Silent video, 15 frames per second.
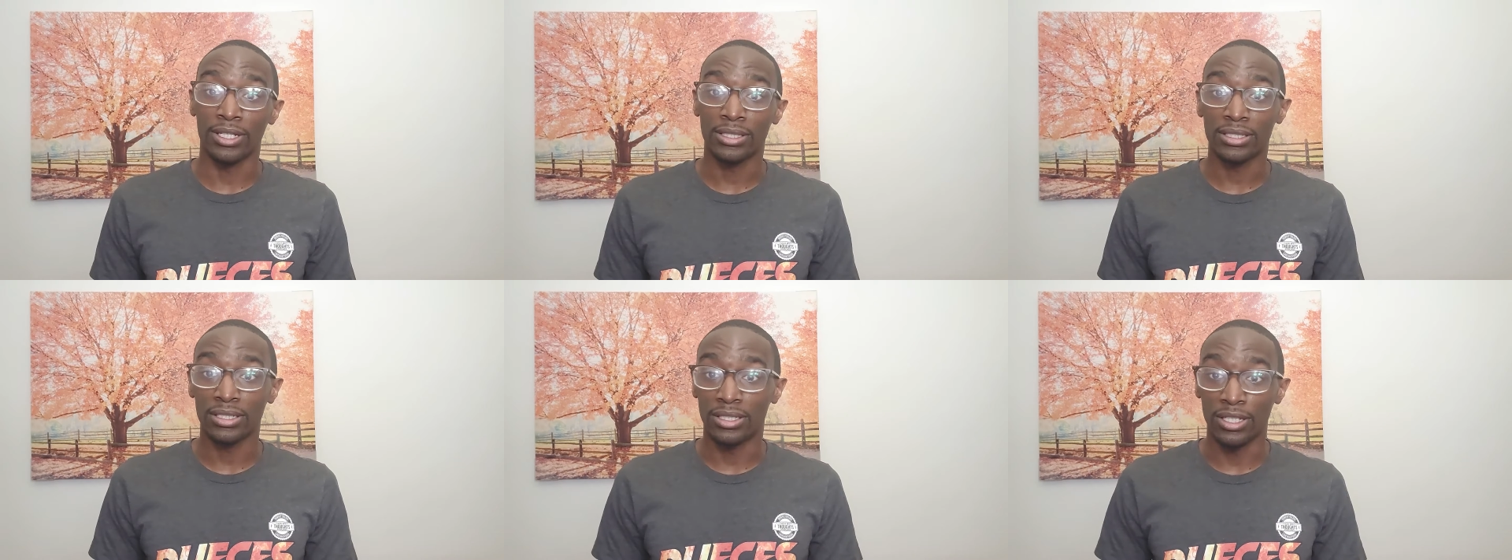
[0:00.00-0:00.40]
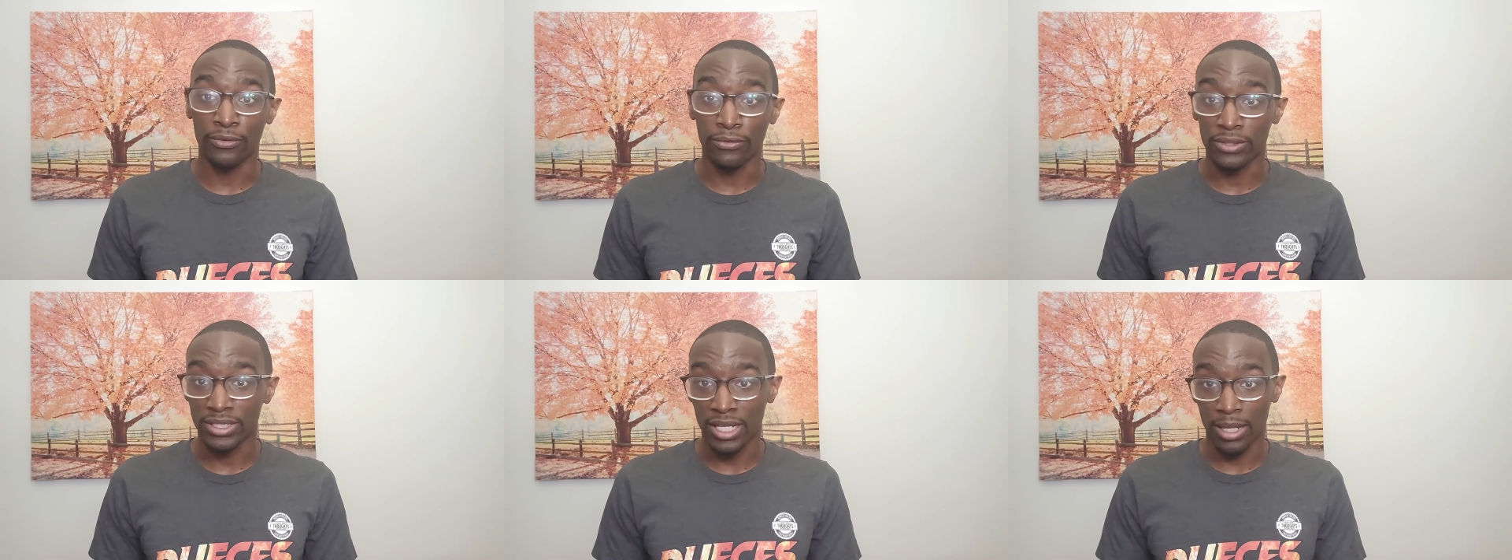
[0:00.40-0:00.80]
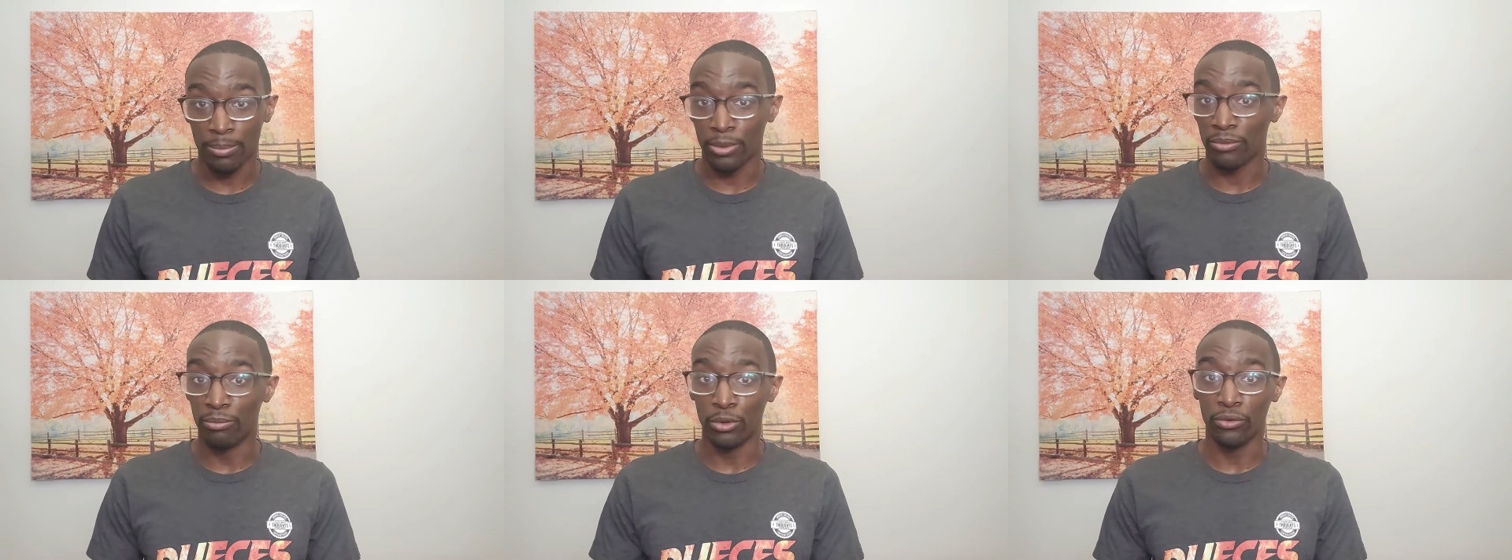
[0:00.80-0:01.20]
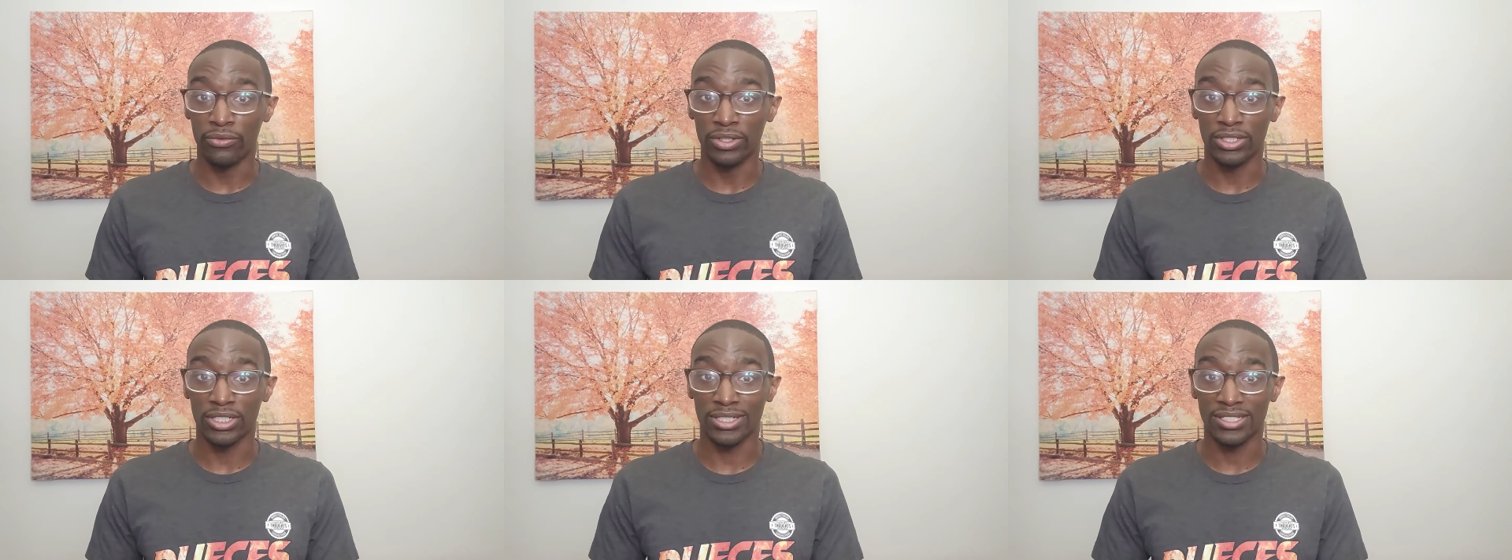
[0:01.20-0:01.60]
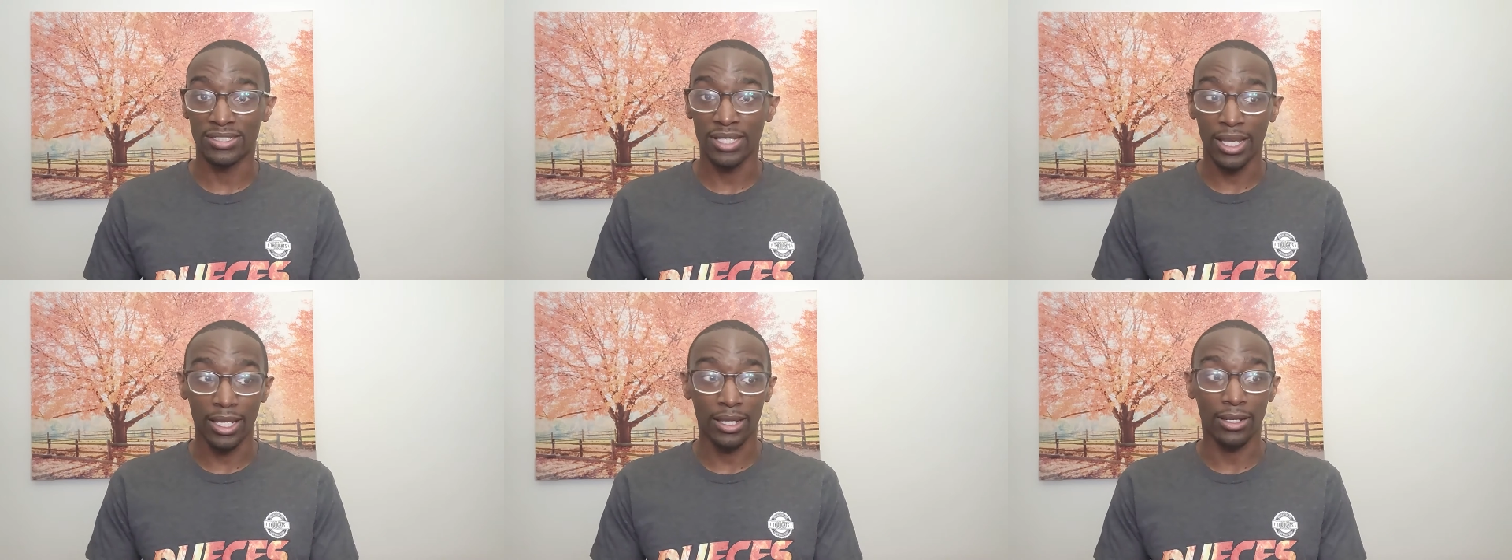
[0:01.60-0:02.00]
It's a different type of movie. Just
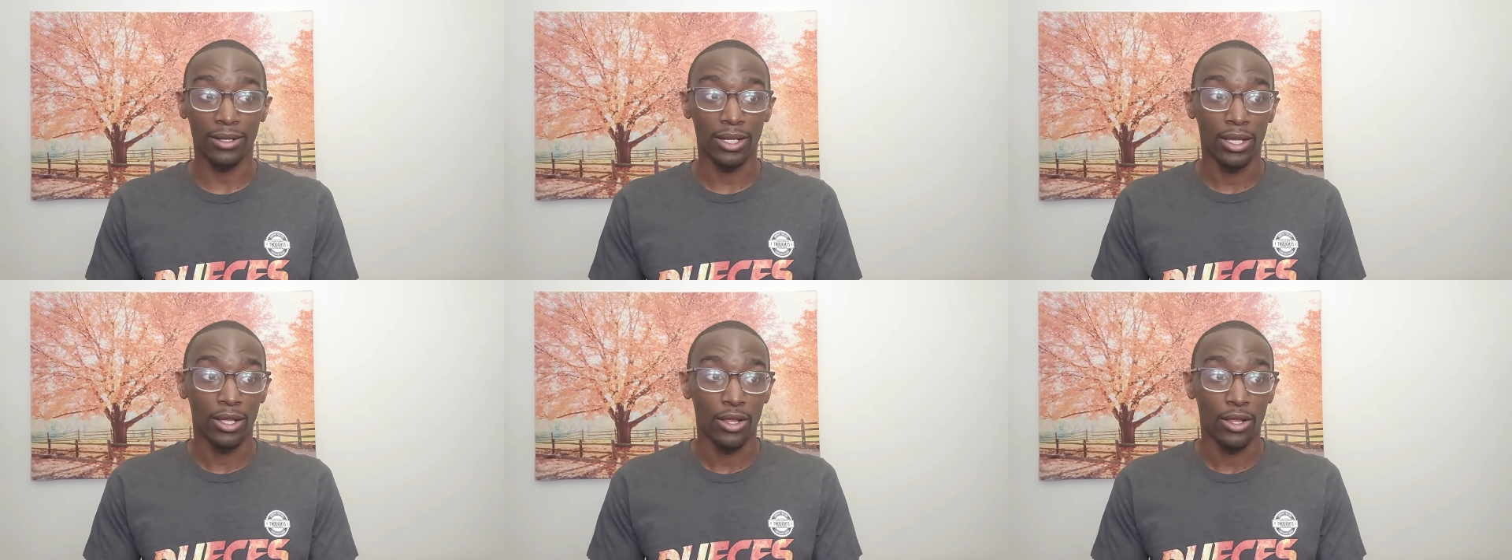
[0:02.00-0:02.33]
seeing